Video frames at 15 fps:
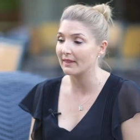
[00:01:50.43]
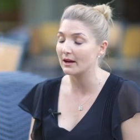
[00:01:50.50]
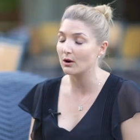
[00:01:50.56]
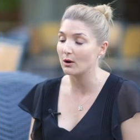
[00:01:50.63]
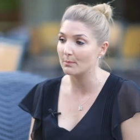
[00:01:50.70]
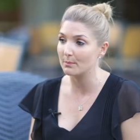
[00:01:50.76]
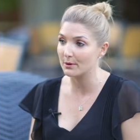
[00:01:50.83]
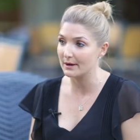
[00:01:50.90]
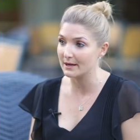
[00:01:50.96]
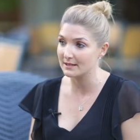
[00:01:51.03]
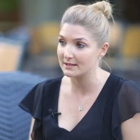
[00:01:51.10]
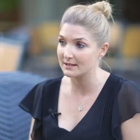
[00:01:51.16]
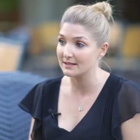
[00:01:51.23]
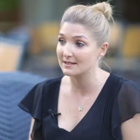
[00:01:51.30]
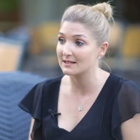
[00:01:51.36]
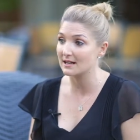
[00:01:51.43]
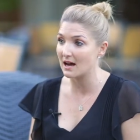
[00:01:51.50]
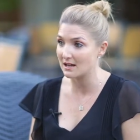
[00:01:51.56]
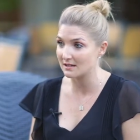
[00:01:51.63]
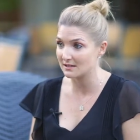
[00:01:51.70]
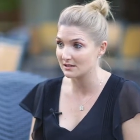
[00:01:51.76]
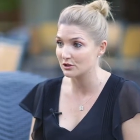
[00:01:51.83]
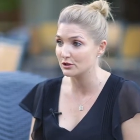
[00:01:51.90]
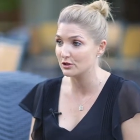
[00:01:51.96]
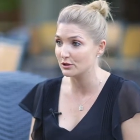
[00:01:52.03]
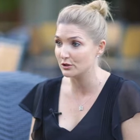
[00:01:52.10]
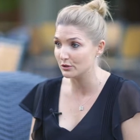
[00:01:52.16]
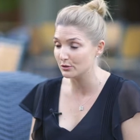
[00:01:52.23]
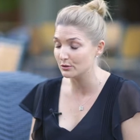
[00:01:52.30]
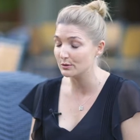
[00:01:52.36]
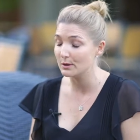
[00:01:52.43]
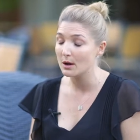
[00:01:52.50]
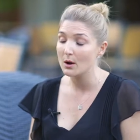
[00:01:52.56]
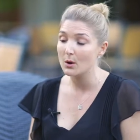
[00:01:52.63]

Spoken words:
that operator is licensed to do,